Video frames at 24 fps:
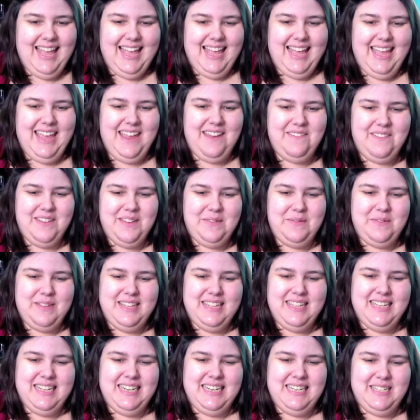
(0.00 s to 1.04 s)
Hey
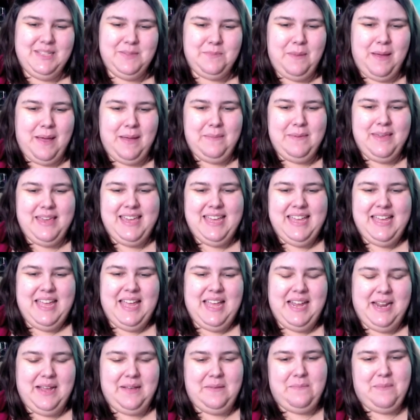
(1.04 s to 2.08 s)
everyone, it's Bobby
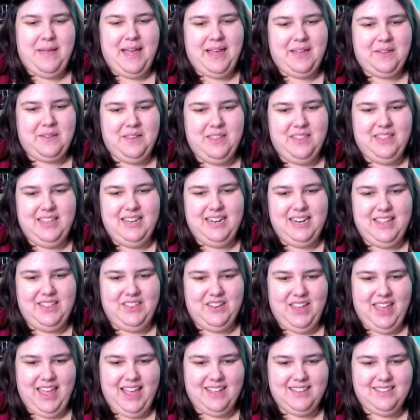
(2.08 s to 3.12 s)
and I'm back with
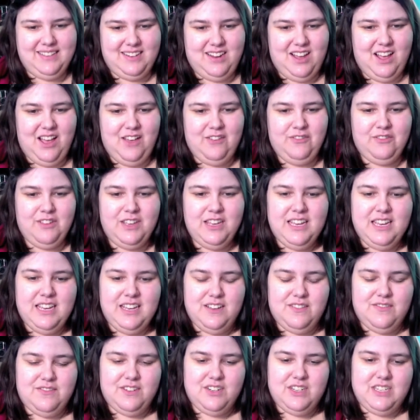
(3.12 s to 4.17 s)
another cast off
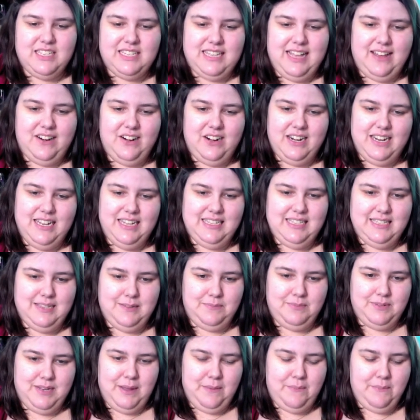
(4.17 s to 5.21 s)
for Saturday,
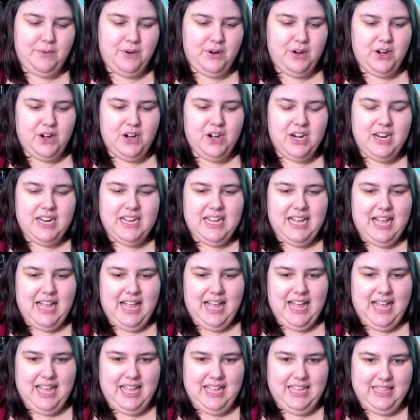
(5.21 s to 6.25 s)
September
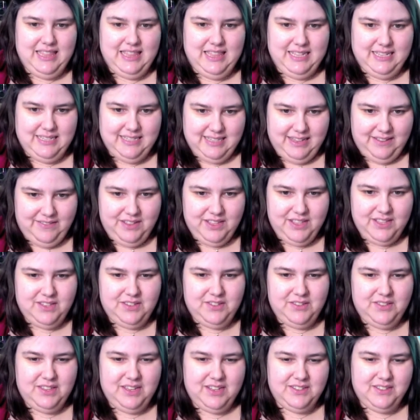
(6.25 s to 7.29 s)
the 7th,
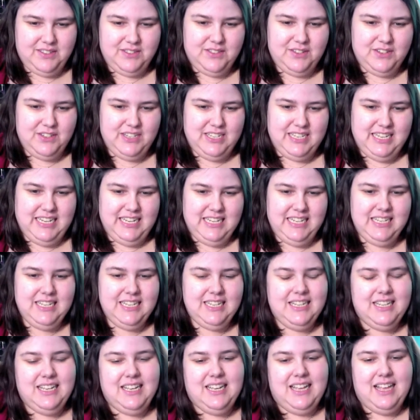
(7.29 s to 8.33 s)
2013.
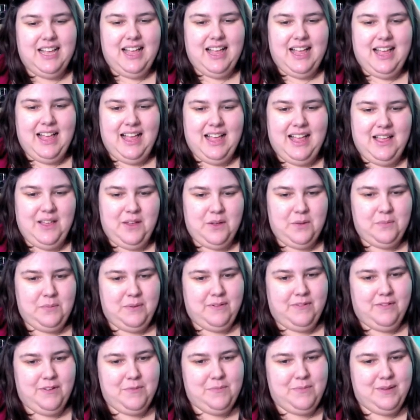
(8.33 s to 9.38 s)
I hope
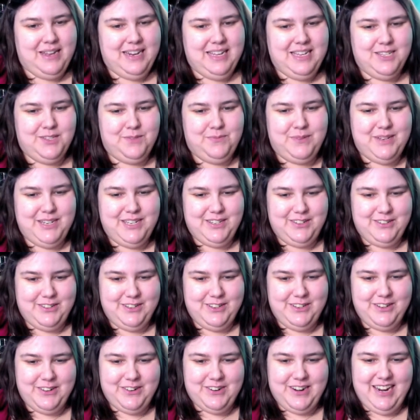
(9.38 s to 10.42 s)
everybody's been
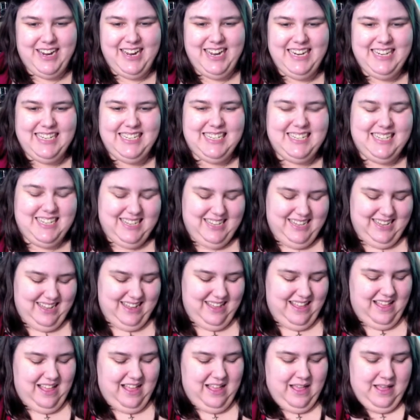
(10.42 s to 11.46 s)
doing great.
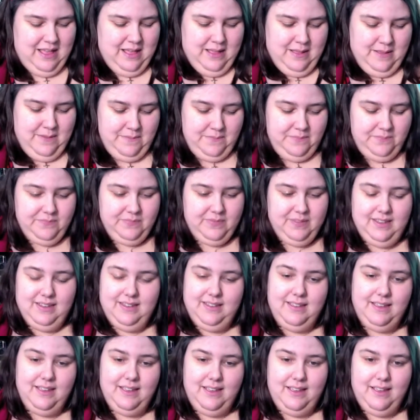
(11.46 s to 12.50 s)
Um,
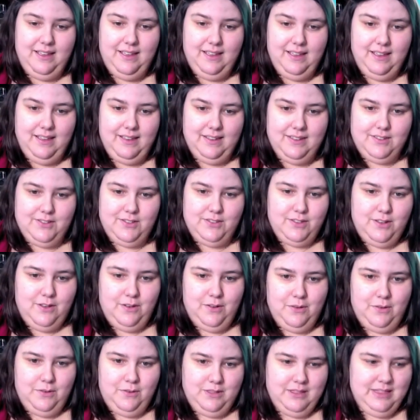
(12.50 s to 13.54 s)

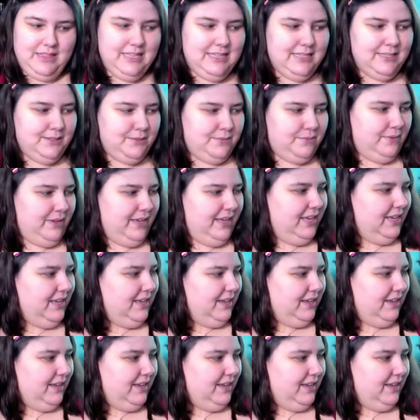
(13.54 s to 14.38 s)
so this week,